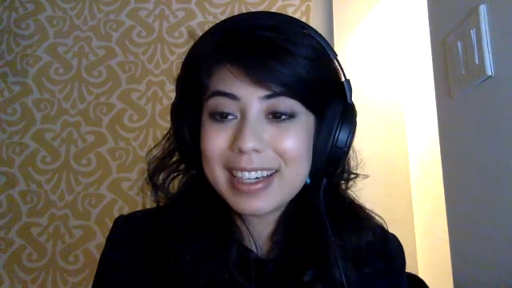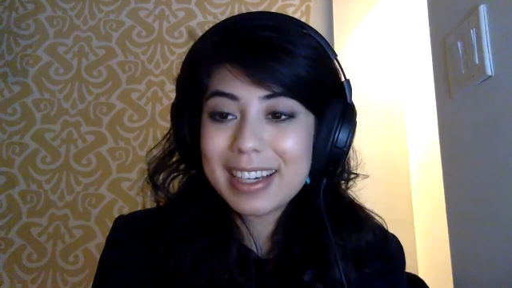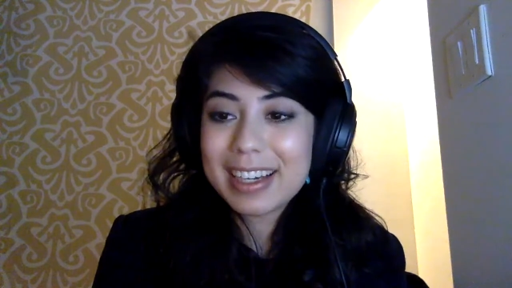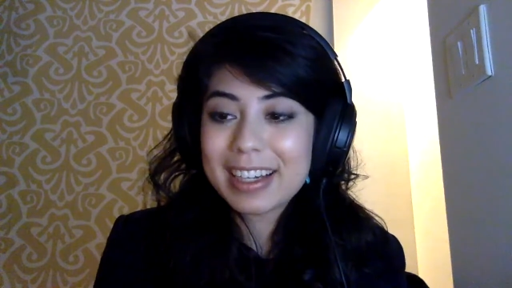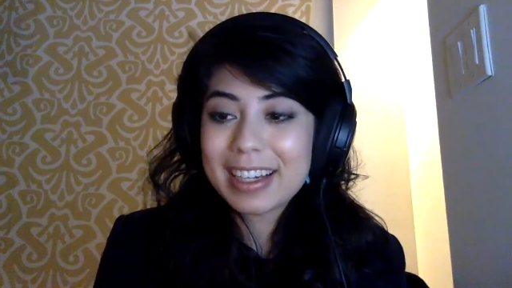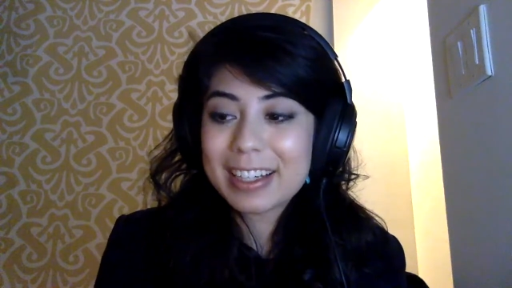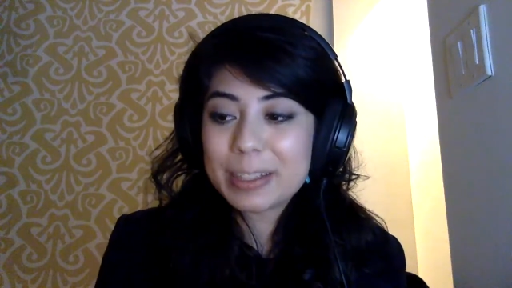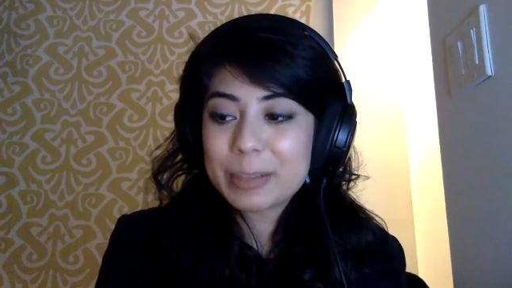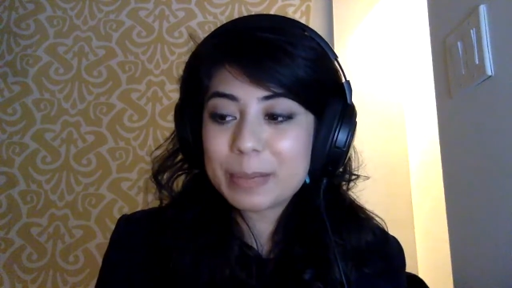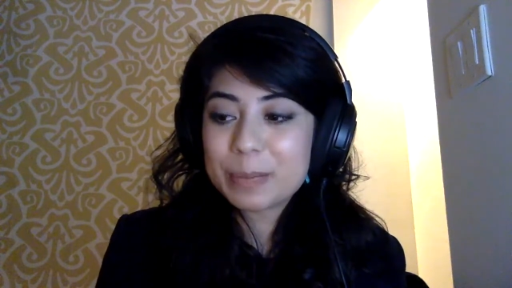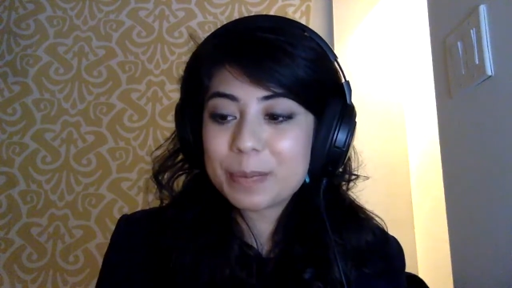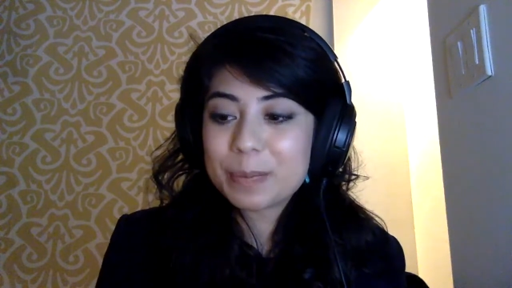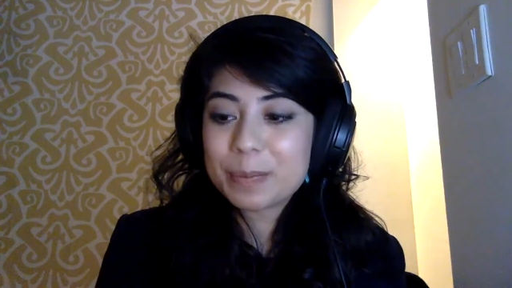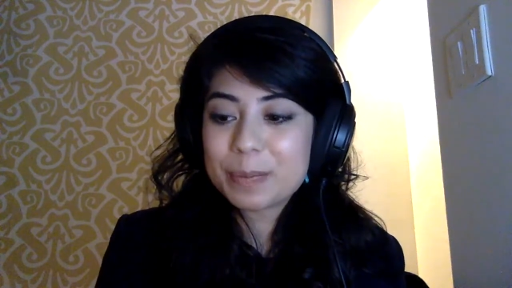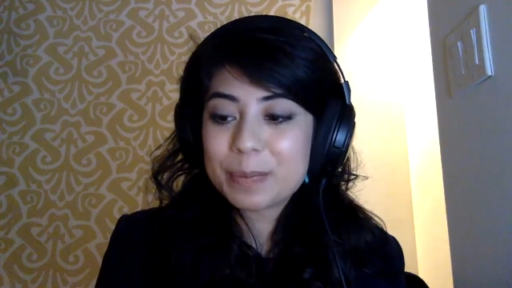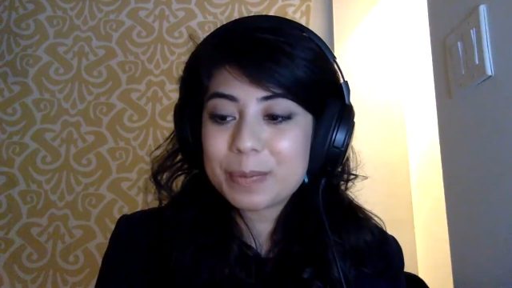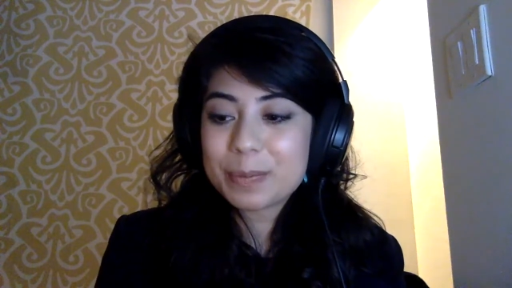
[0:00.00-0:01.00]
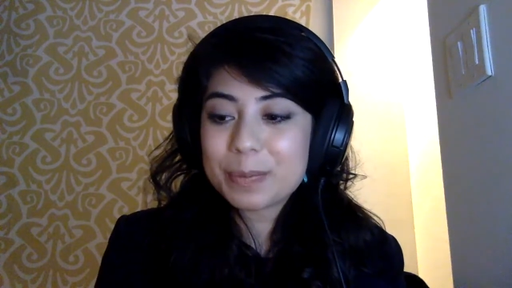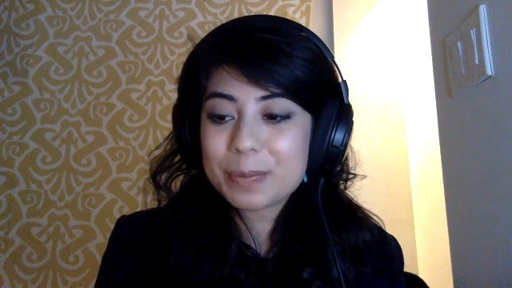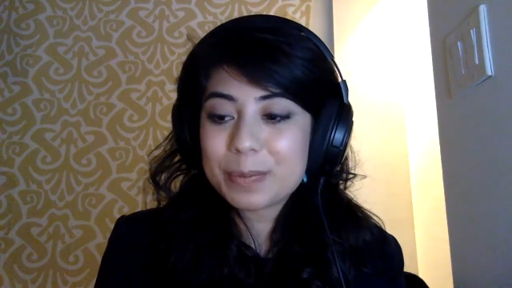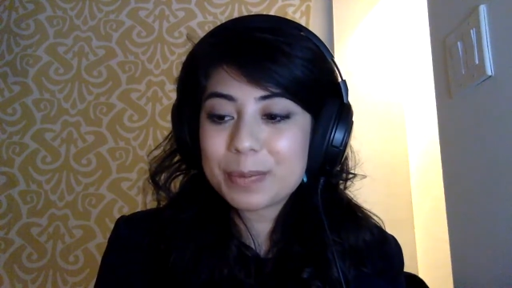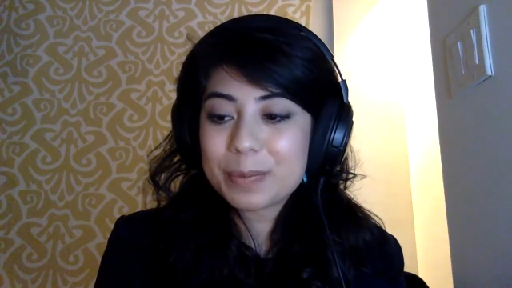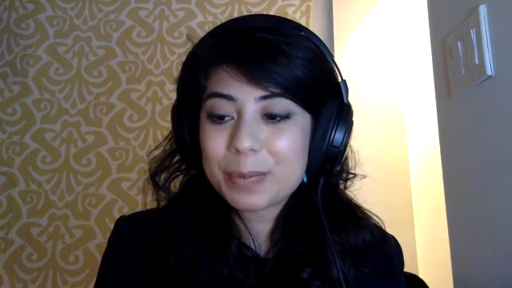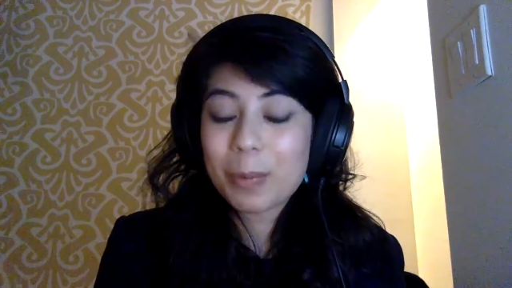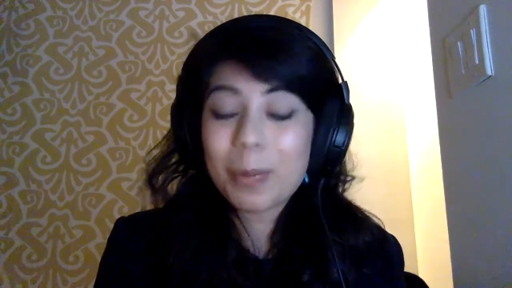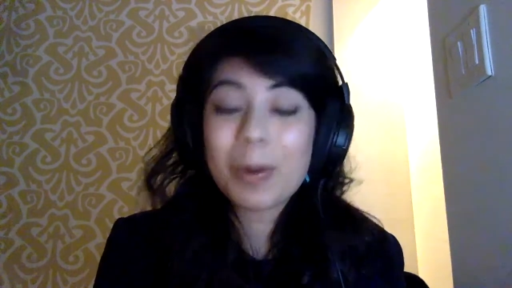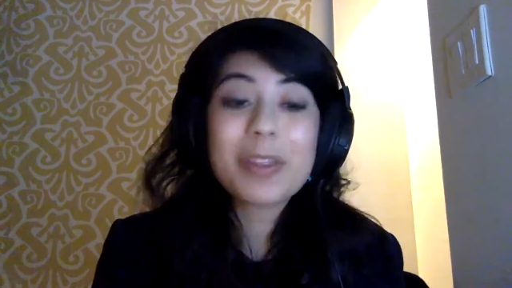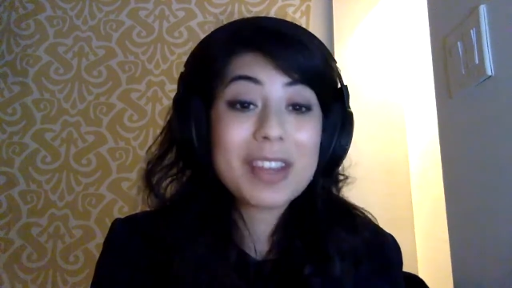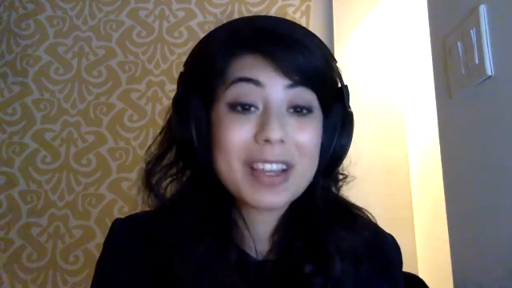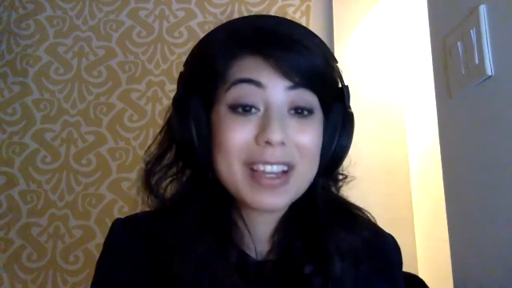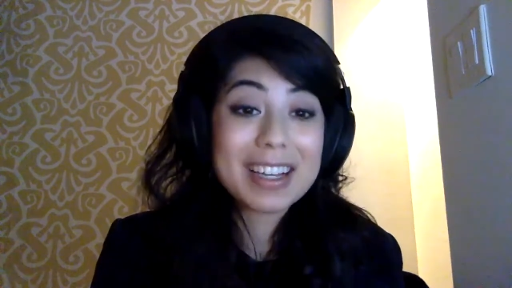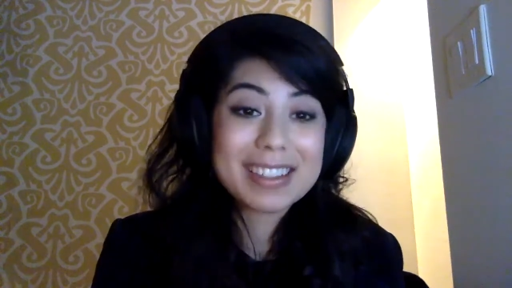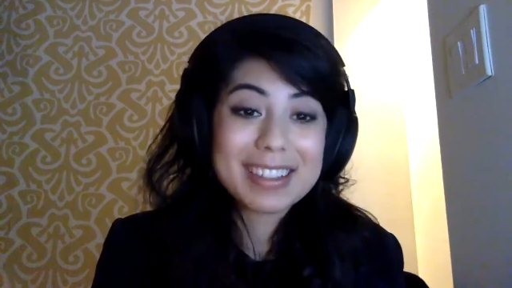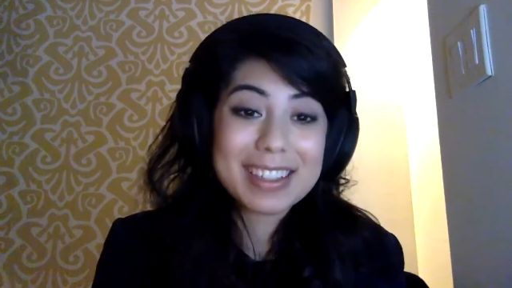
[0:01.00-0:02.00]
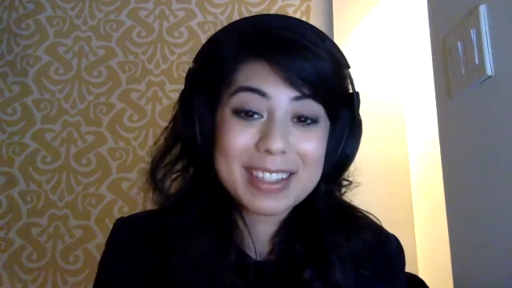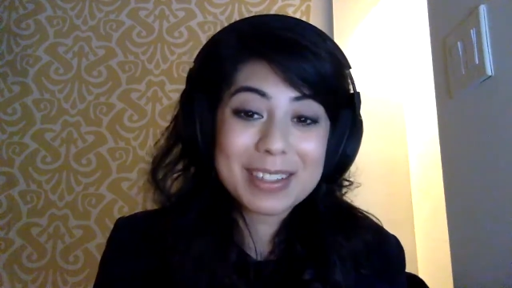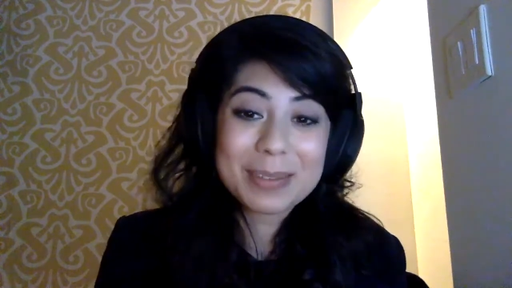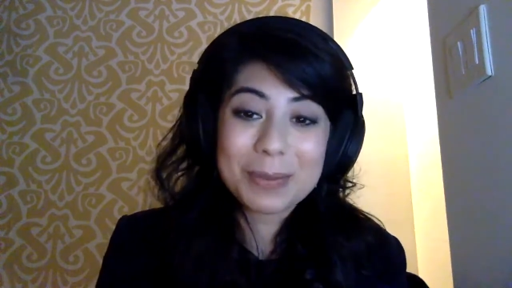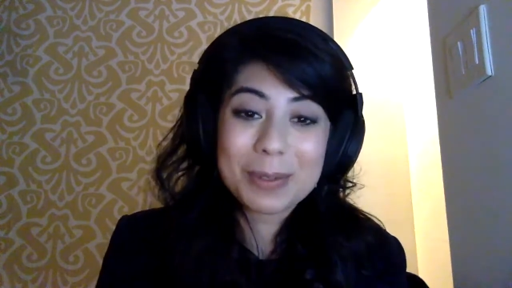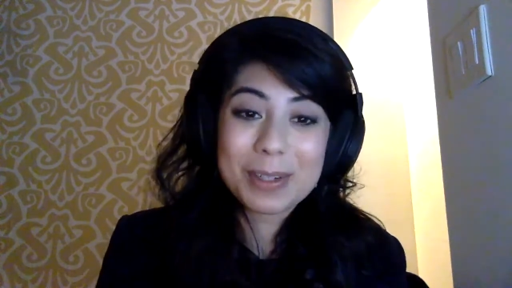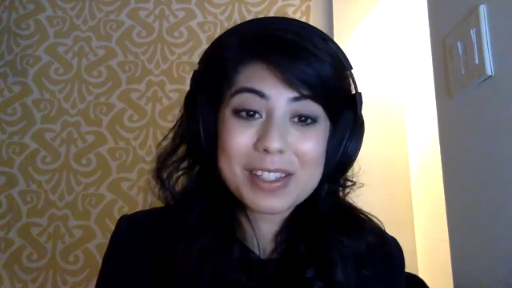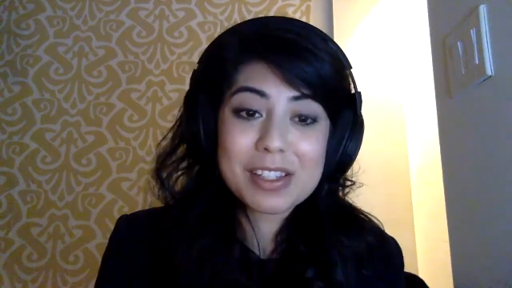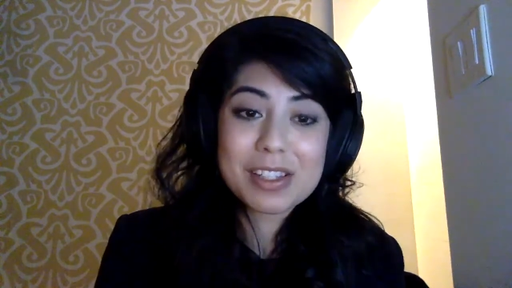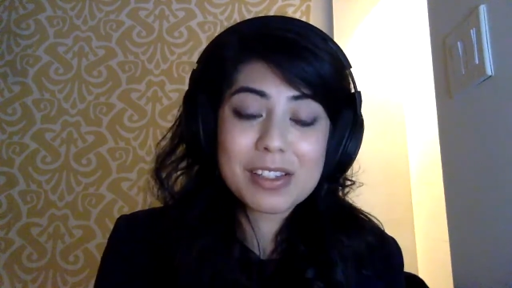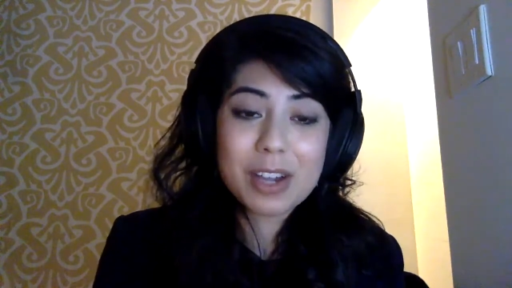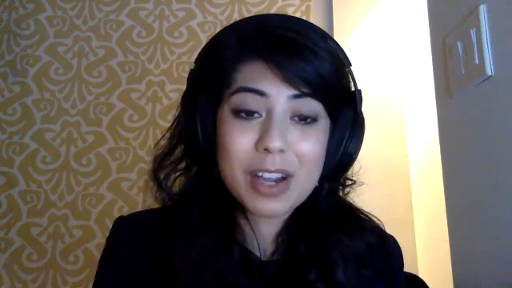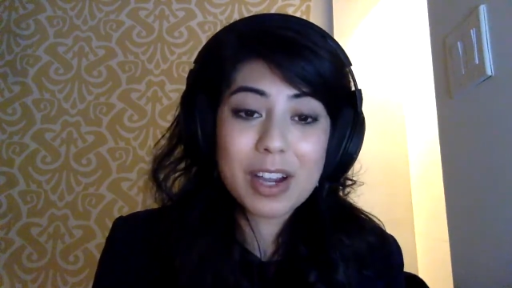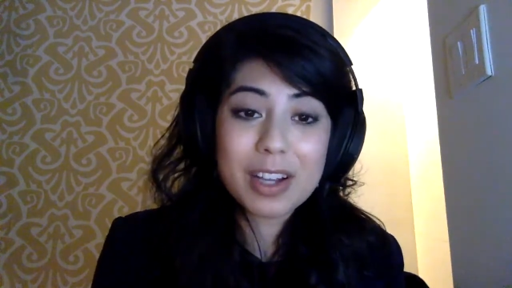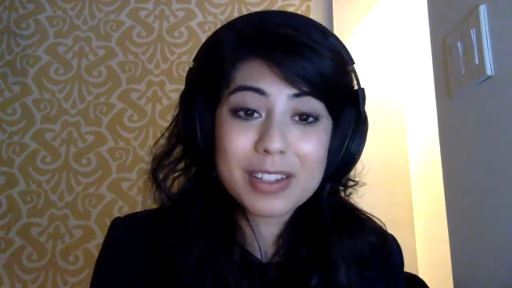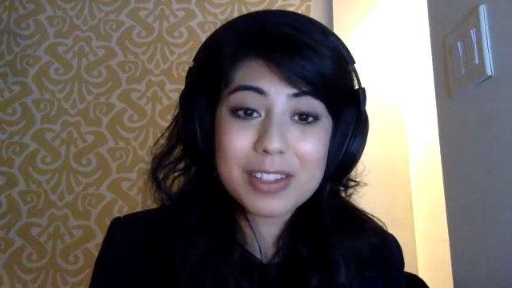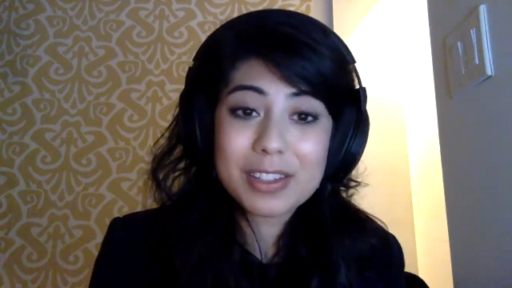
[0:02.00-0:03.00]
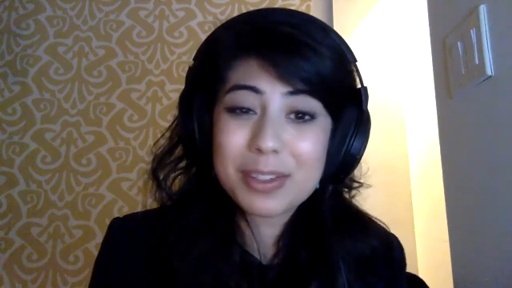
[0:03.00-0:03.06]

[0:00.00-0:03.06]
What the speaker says: One thing I did was start